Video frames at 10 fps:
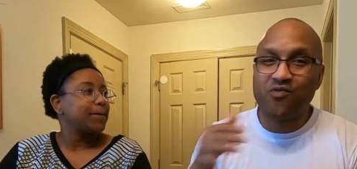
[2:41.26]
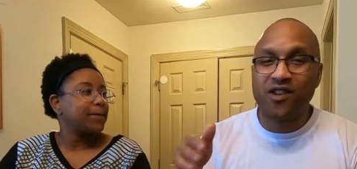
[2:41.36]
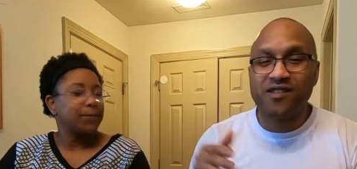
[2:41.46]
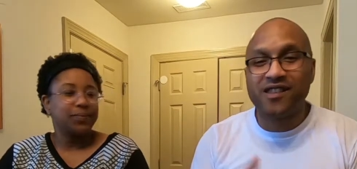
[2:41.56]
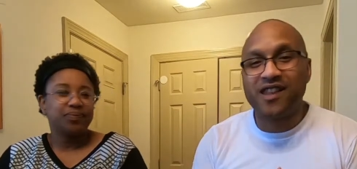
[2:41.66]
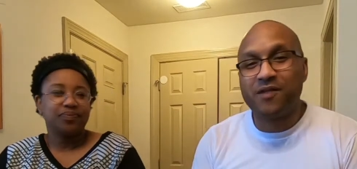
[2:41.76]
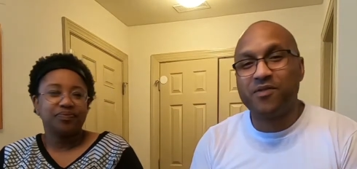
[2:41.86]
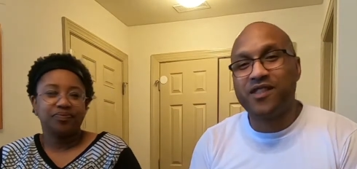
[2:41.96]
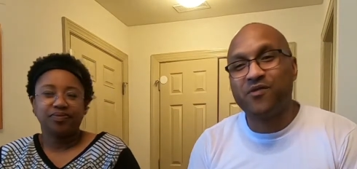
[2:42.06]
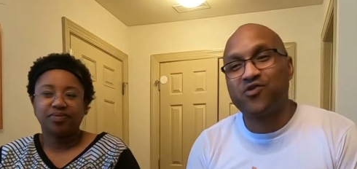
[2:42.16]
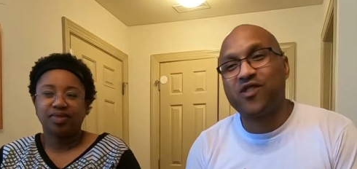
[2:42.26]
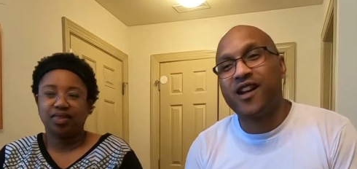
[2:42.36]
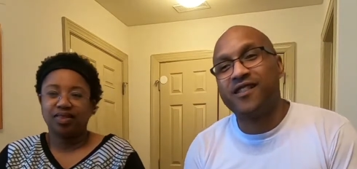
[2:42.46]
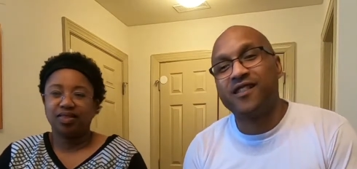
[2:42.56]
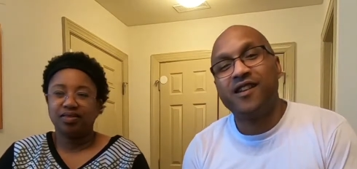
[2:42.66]
Speaker 1: wasn't dead, but they were
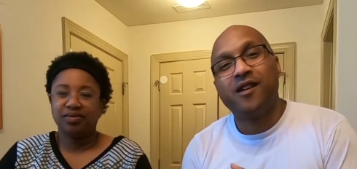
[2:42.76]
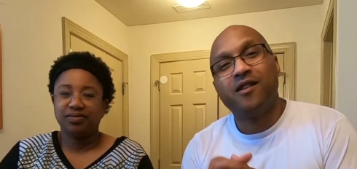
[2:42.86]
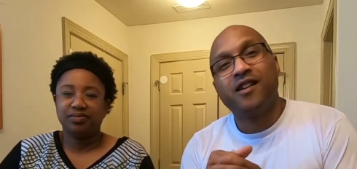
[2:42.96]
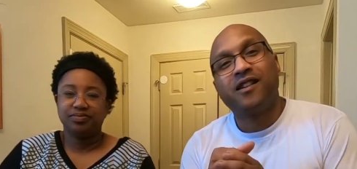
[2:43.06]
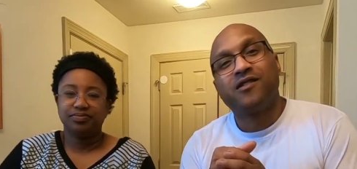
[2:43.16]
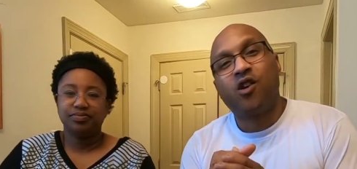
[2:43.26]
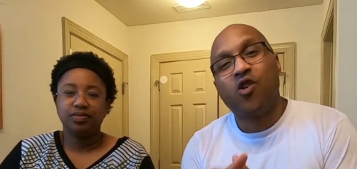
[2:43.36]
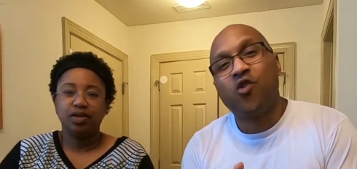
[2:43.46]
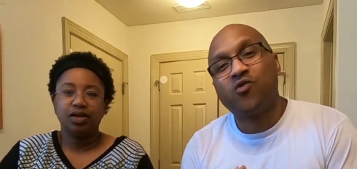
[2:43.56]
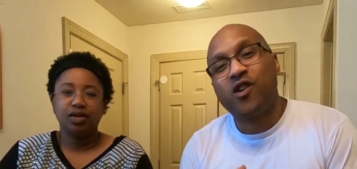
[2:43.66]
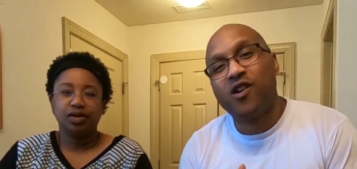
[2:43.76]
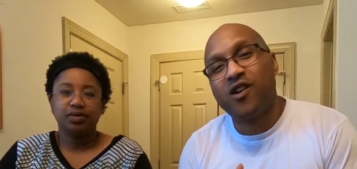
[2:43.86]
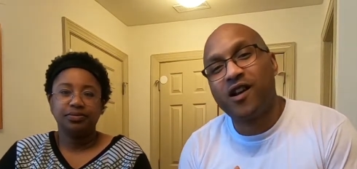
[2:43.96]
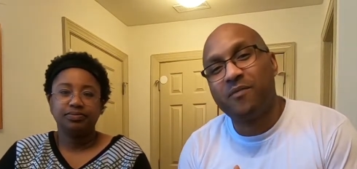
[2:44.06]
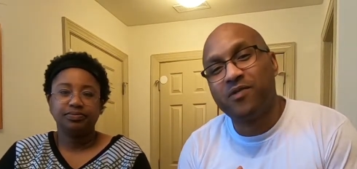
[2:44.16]
trying to hold
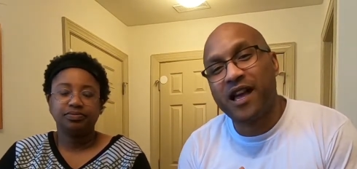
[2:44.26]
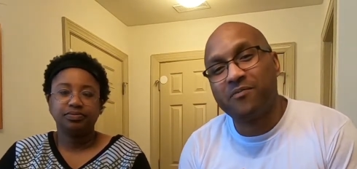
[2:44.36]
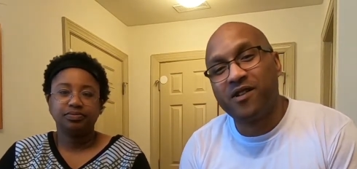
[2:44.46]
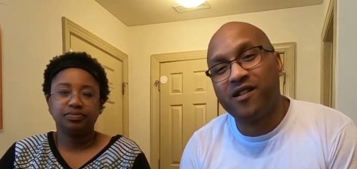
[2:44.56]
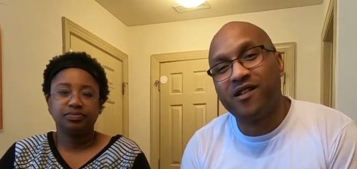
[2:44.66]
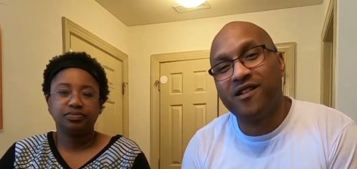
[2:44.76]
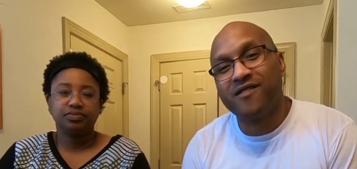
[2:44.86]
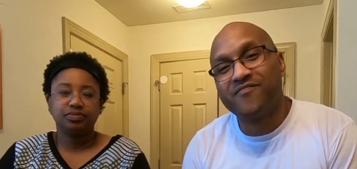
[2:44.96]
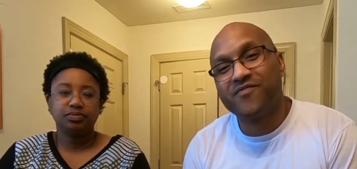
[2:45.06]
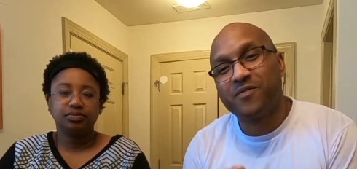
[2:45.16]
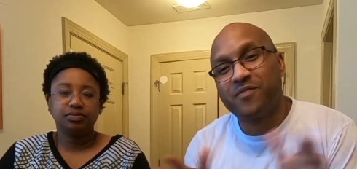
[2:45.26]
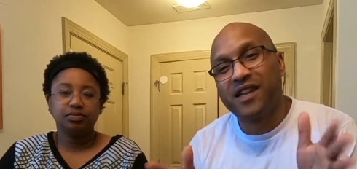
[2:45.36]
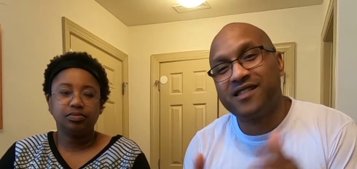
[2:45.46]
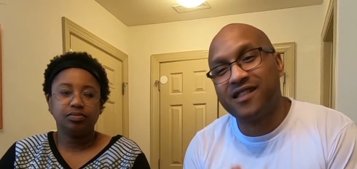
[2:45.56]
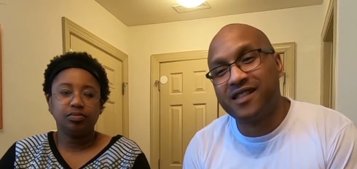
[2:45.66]
her and blackmail her
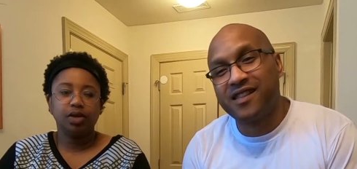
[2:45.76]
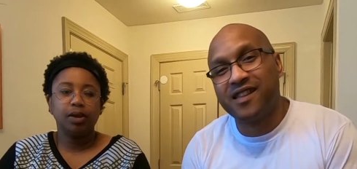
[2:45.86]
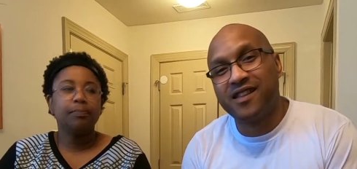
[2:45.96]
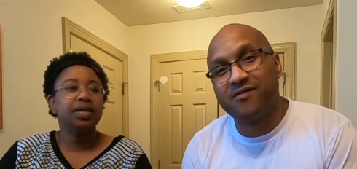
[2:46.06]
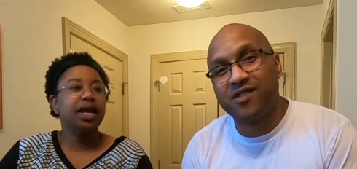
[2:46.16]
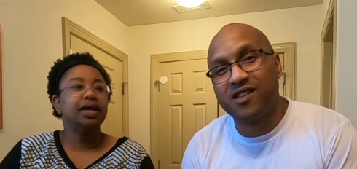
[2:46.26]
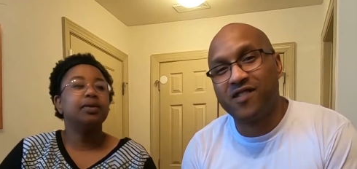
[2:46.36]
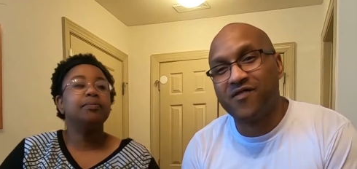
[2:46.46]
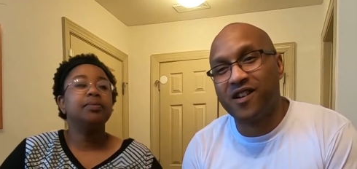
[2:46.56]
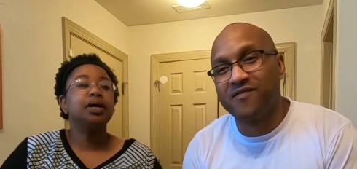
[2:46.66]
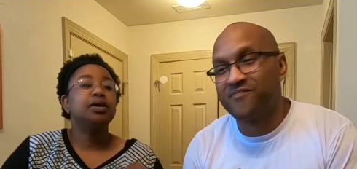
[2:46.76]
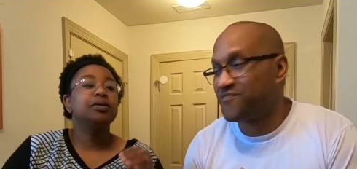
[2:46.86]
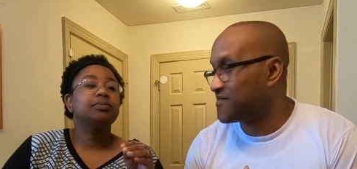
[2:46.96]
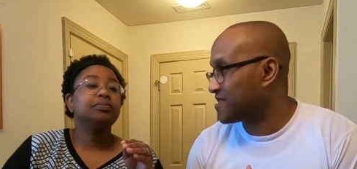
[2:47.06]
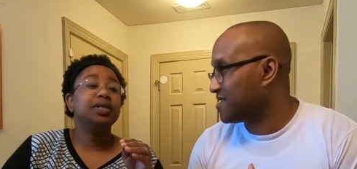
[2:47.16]
basically to get him Black, to give up.
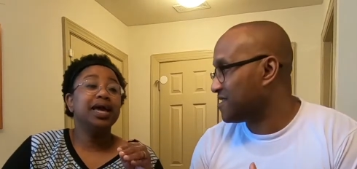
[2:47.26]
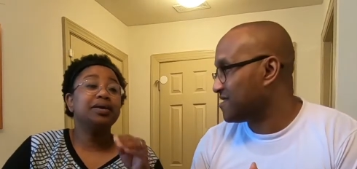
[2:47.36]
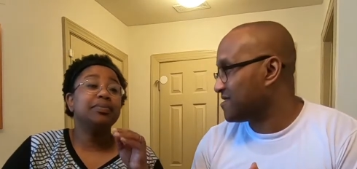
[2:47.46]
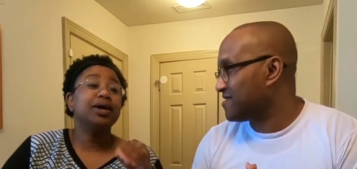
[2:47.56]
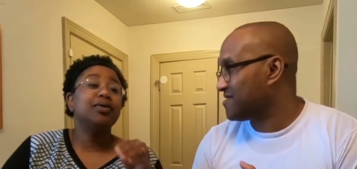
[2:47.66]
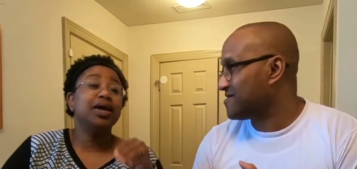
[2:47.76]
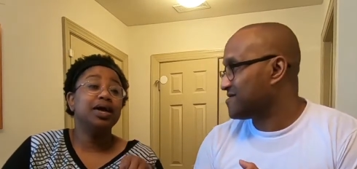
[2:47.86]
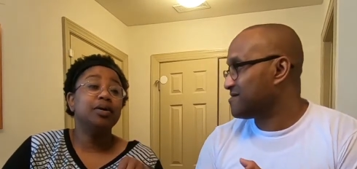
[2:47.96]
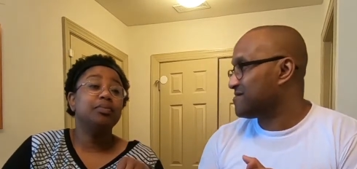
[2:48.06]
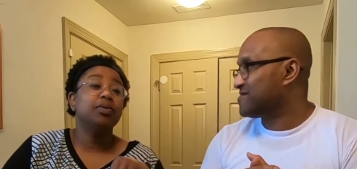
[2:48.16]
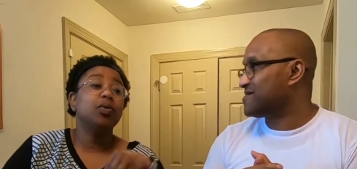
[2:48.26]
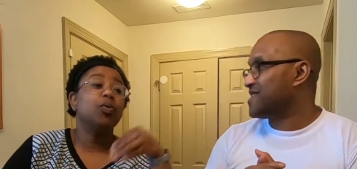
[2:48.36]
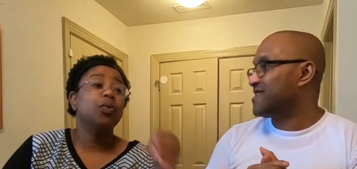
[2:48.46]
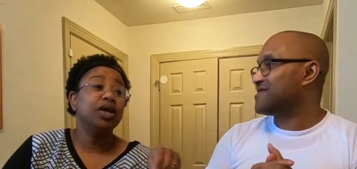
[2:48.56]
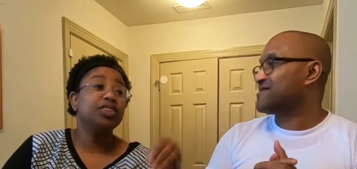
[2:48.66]
Speaker 2: Blackmail him
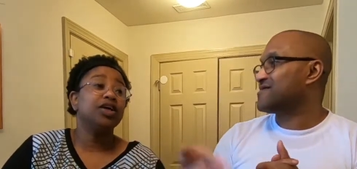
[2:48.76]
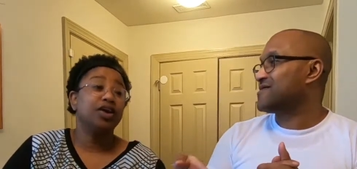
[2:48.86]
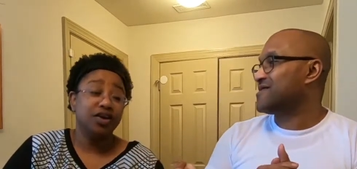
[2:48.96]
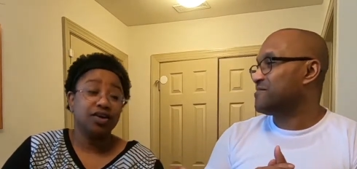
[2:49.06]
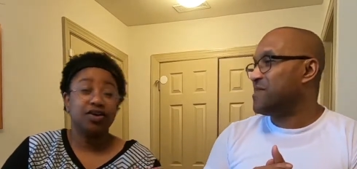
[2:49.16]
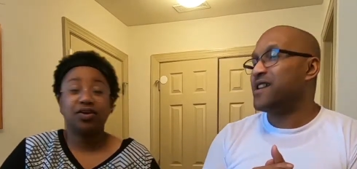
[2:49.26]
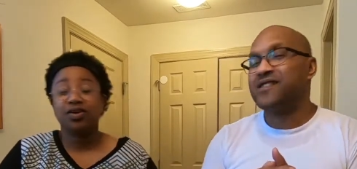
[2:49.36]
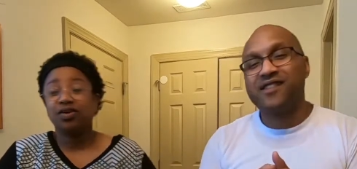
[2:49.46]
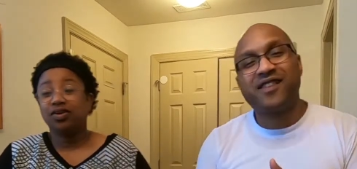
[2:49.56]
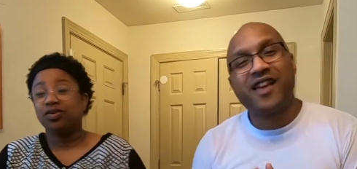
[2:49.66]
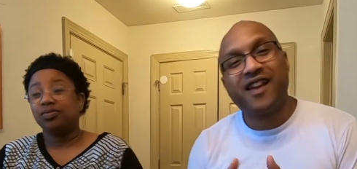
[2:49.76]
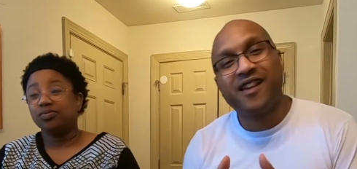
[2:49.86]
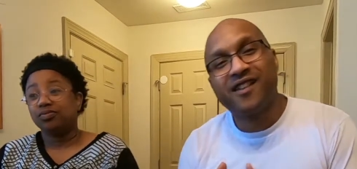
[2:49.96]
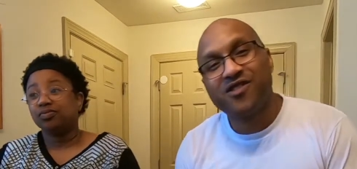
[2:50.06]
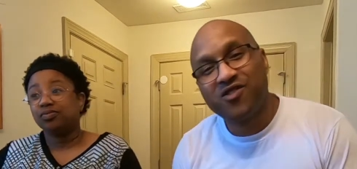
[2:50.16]
yep. with her.
Speaker 1: Basically said
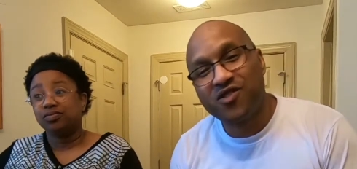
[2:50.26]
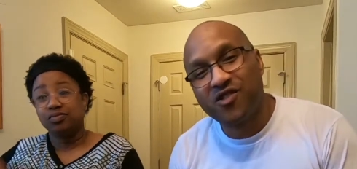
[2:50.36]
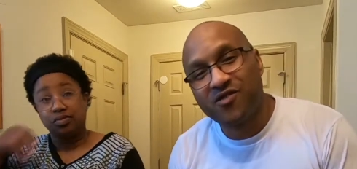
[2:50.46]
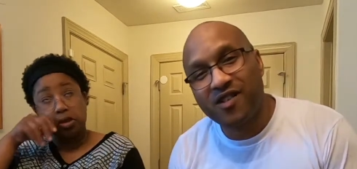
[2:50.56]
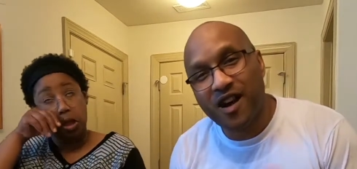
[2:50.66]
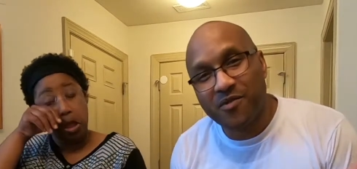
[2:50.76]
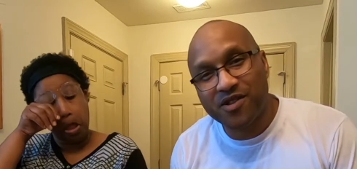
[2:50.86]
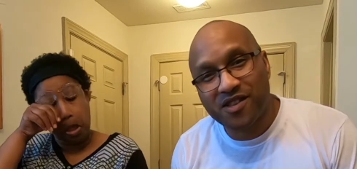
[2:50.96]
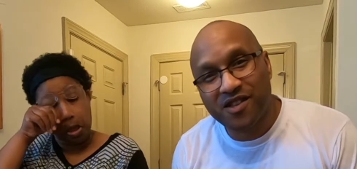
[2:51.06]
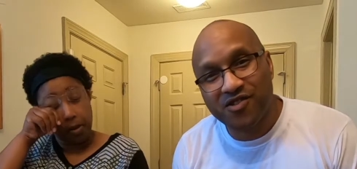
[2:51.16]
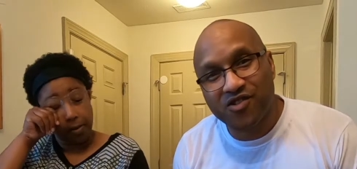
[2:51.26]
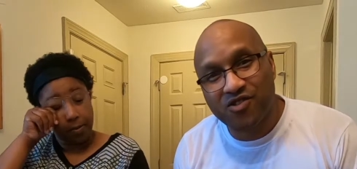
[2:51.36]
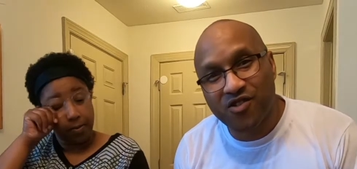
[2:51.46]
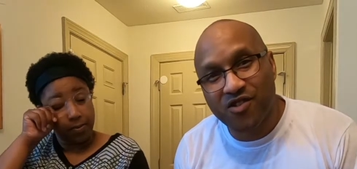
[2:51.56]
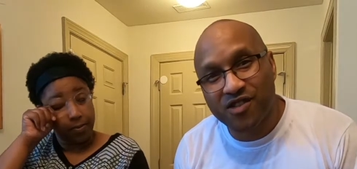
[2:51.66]
you know, I'm gonna kill your
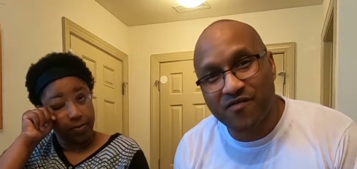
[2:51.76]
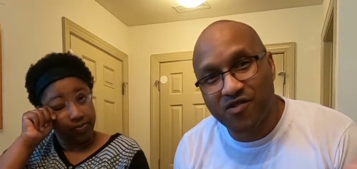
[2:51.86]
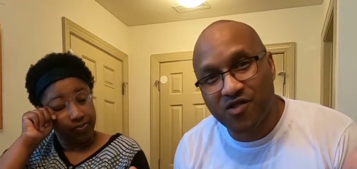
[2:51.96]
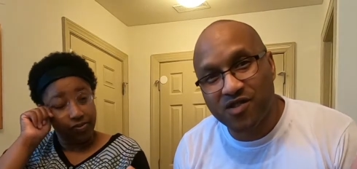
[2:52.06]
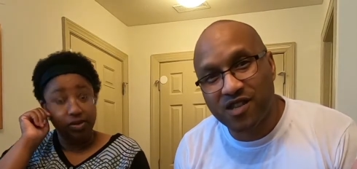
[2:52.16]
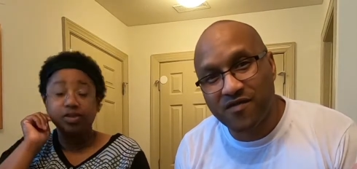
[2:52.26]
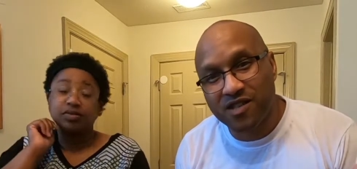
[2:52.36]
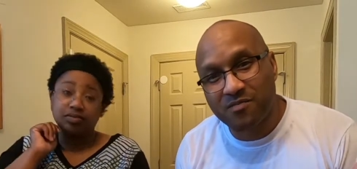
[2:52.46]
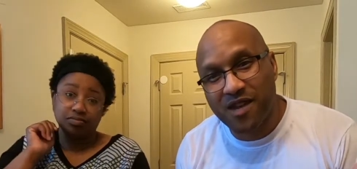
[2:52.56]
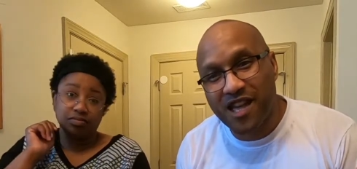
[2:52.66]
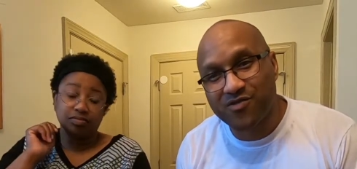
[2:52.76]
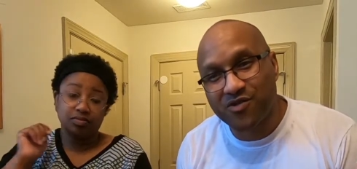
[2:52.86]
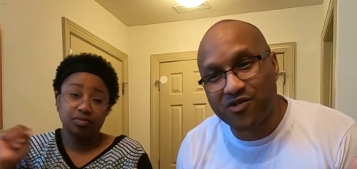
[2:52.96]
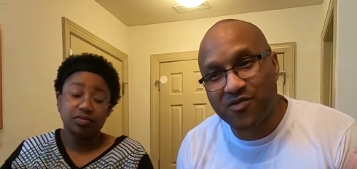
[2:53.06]
daughter if you don't give up the password